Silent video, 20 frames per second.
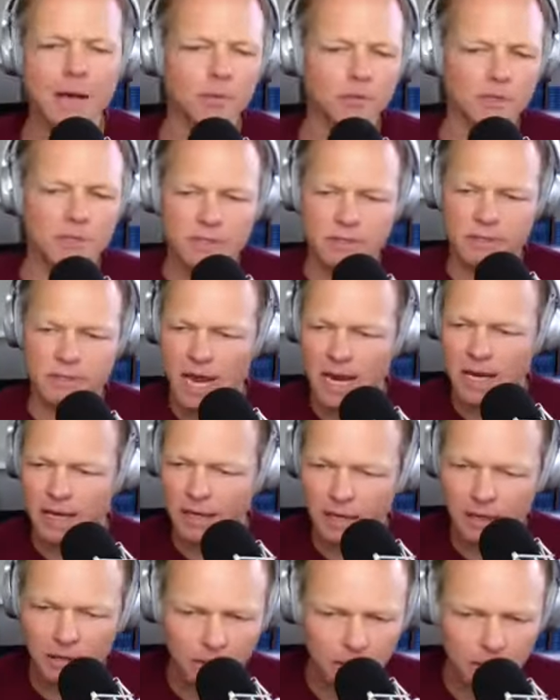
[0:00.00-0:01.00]
was saying,
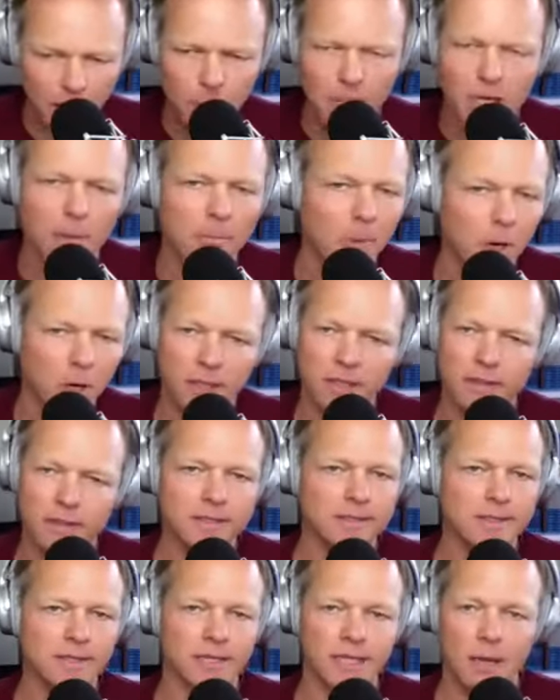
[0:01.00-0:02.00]
hey, look, I'm going to market
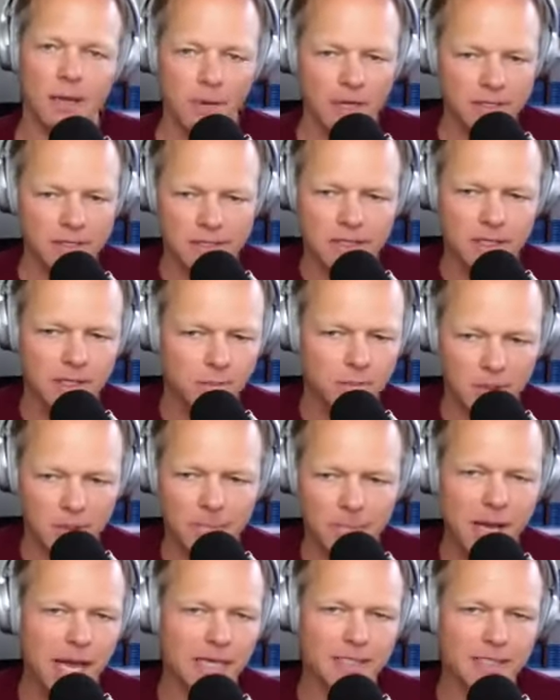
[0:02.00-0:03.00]
this thing. I'm not just going to be
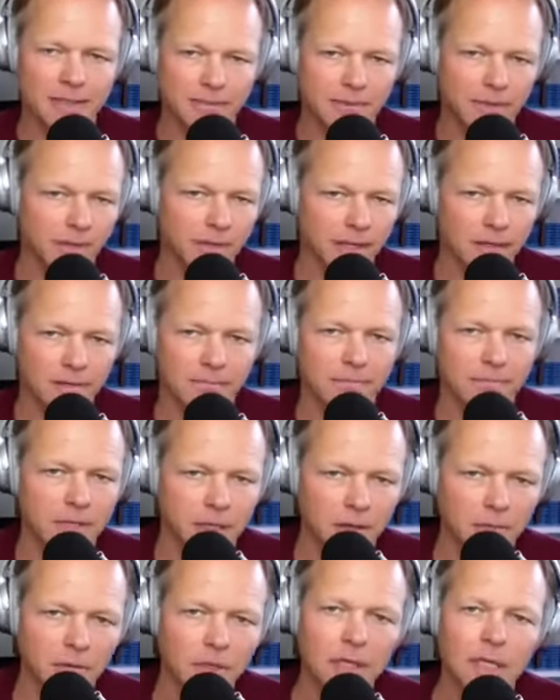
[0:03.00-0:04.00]
passive and let, you know,